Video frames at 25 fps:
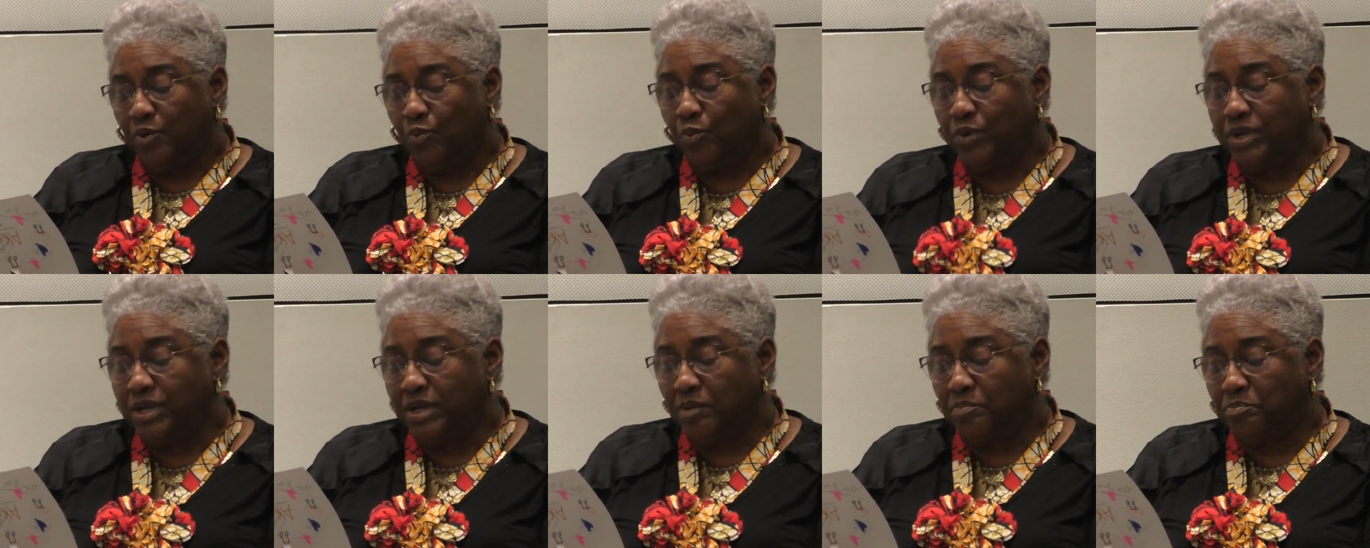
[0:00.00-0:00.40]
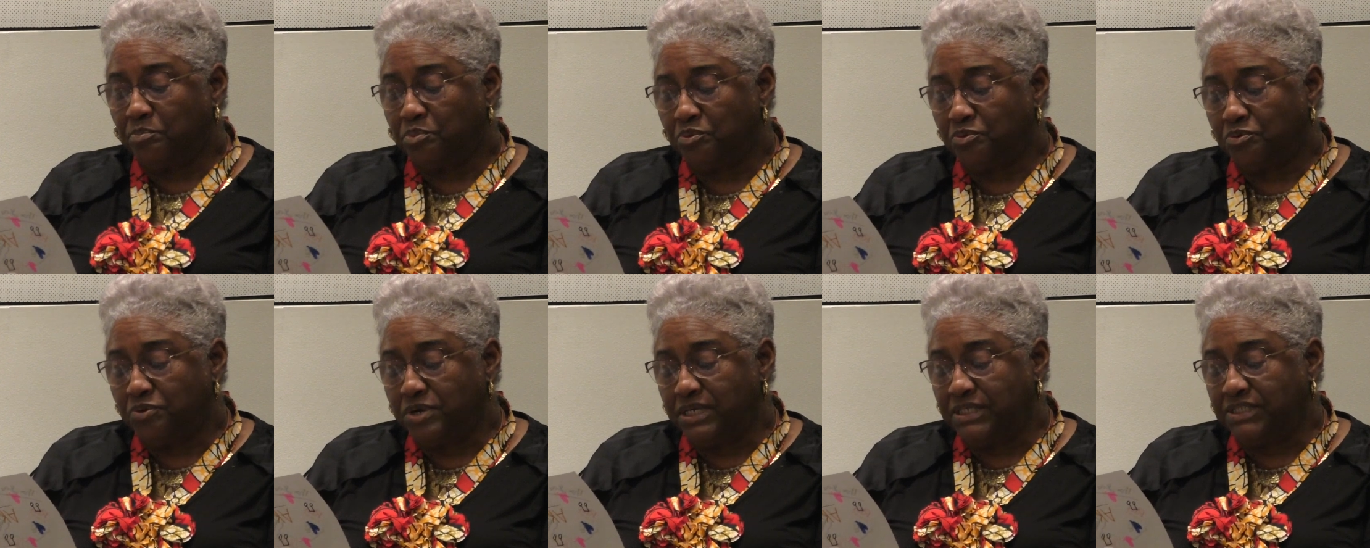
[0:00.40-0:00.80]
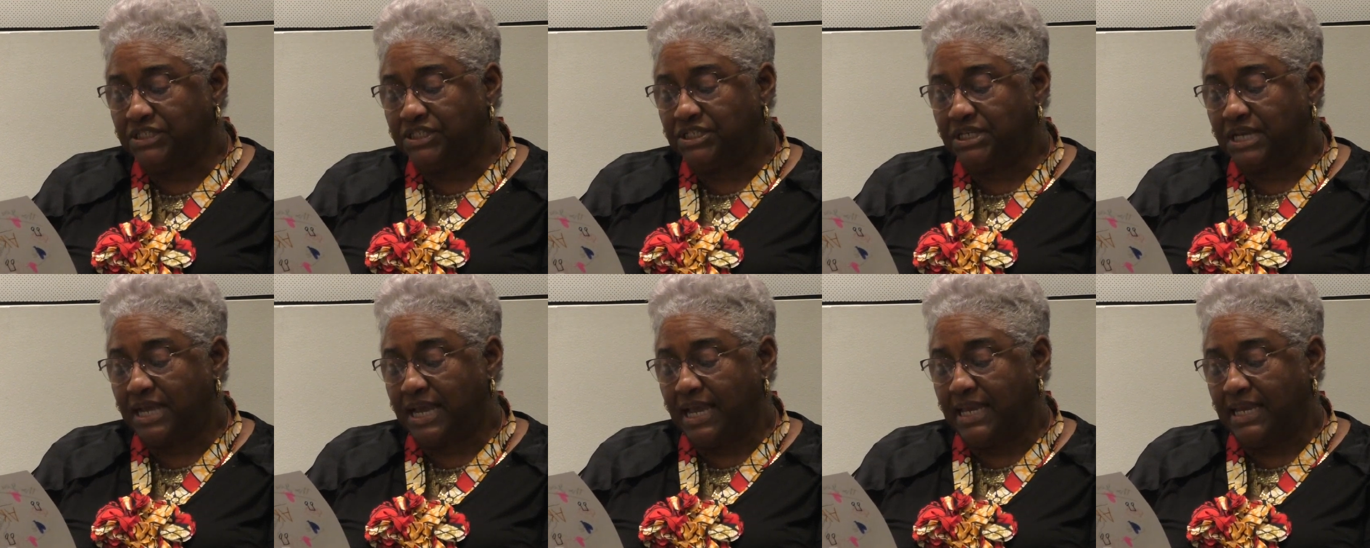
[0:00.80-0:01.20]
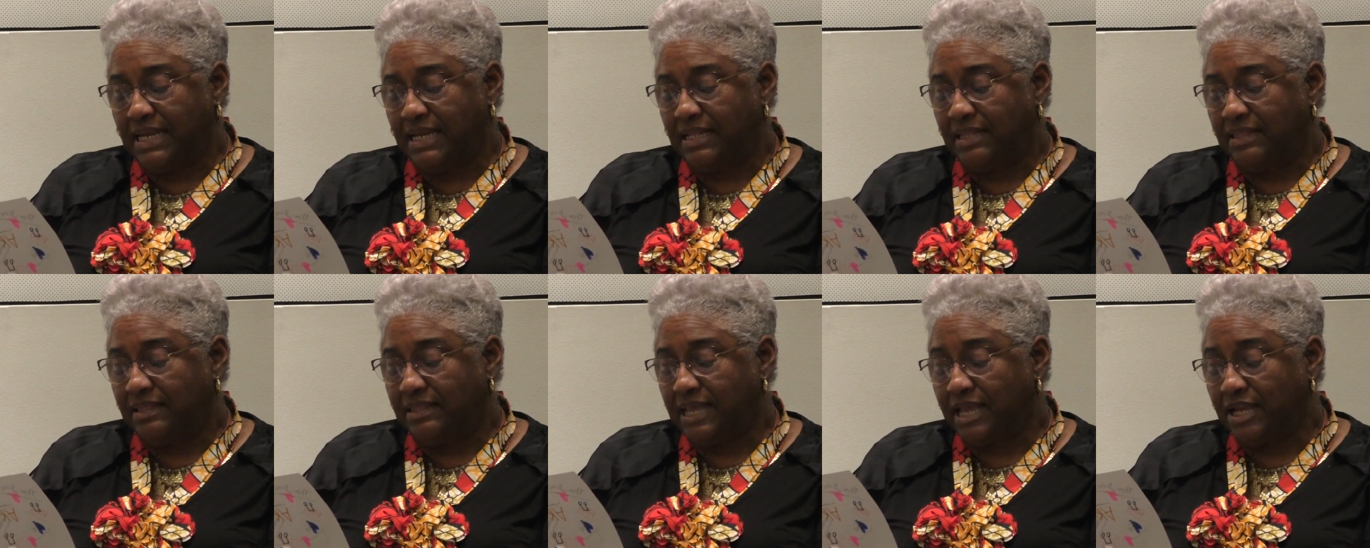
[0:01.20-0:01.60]
We appreciate
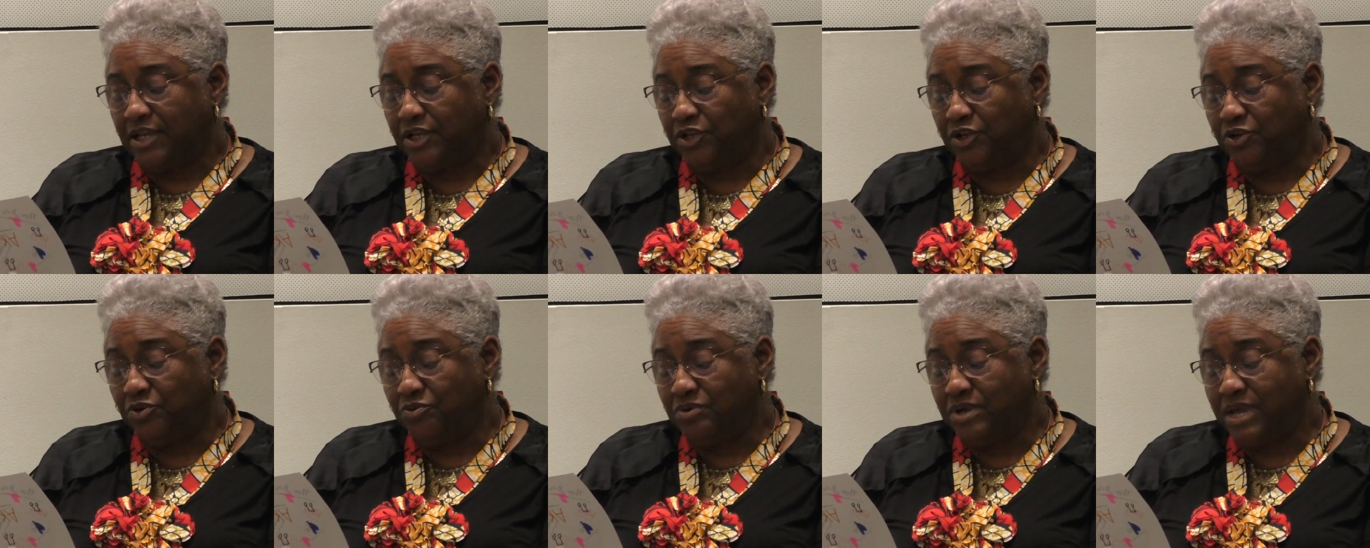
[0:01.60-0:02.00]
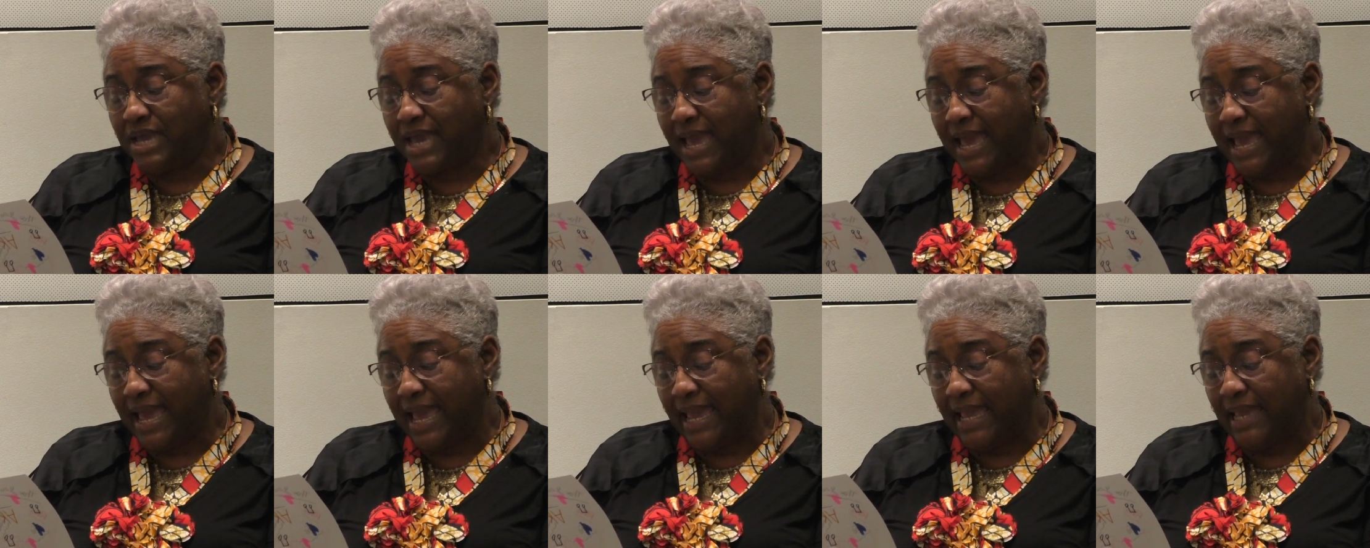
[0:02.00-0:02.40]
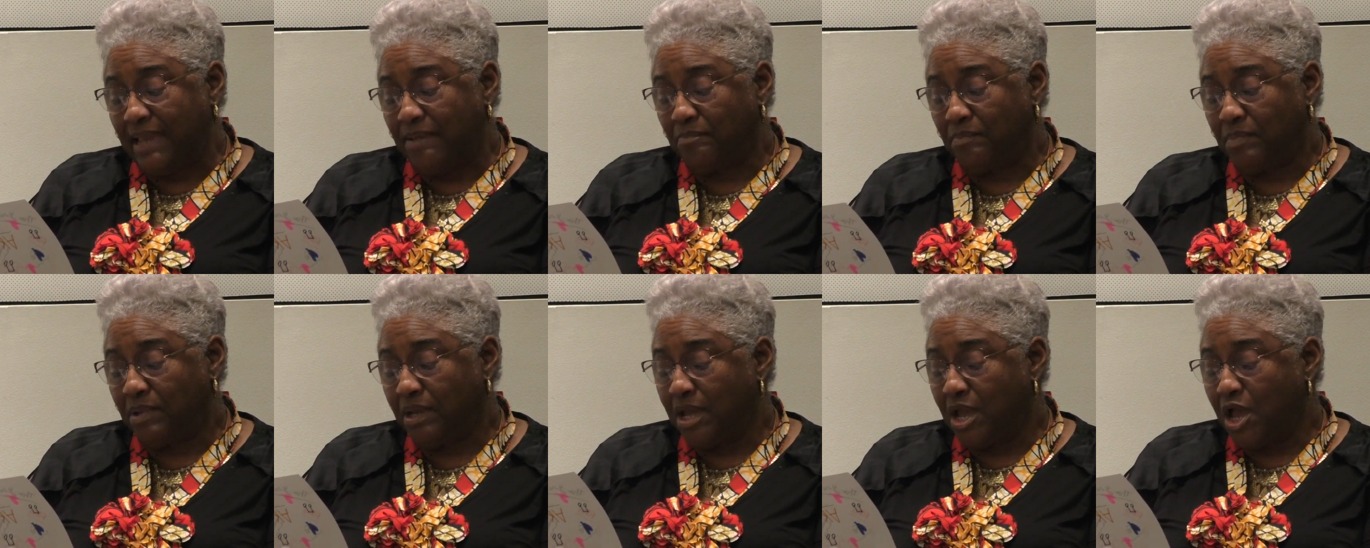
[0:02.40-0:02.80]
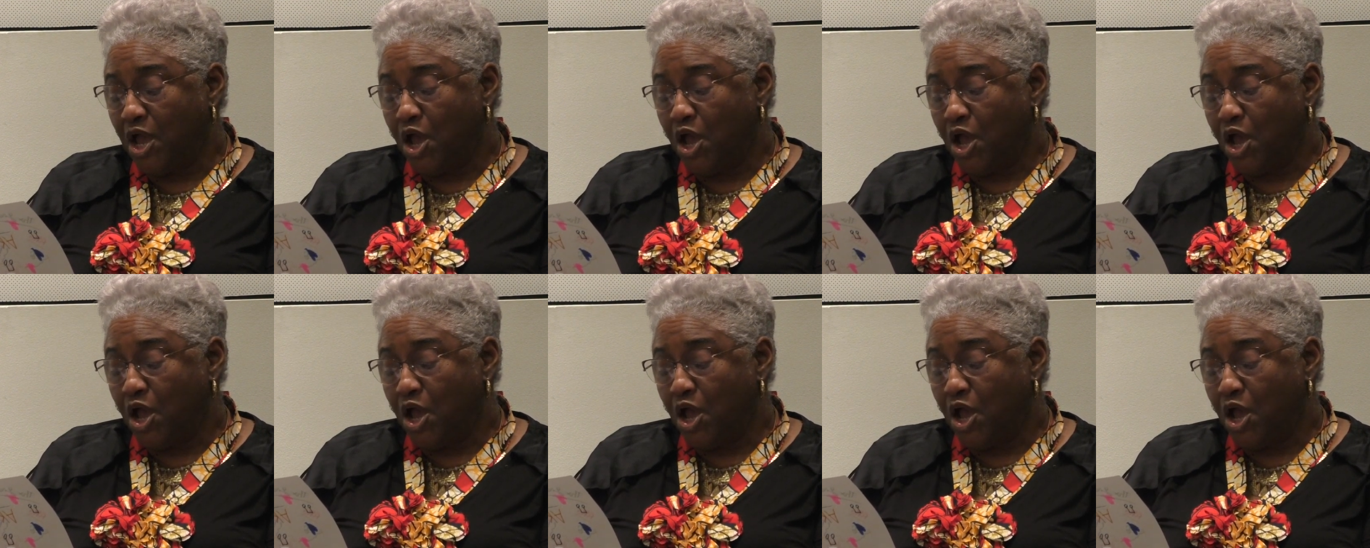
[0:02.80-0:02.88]
it that you came.